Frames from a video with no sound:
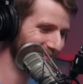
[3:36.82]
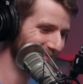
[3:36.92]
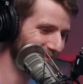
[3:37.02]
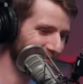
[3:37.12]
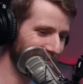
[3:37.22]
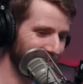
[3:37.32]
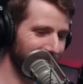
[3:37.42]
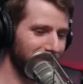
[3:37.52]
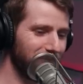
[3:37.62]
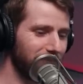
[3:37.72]

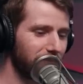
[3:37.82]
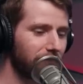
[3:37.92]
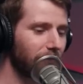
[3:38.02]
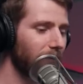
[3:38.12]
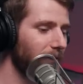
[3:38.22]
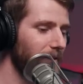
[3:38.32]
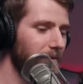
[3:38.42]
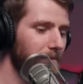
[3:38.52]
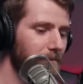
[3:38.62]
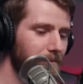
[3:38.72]

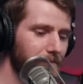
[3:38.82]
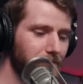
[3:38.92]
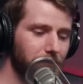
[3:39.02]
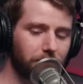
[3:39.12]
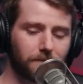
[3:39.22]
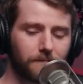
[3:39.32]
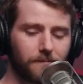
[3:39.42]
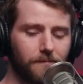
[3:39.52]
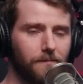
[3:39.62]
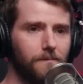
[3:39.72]

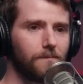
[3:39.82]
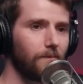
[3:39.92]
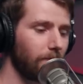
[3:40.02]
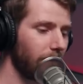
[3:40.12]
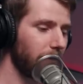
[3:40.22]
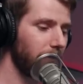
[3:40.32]
The person shown says nothing.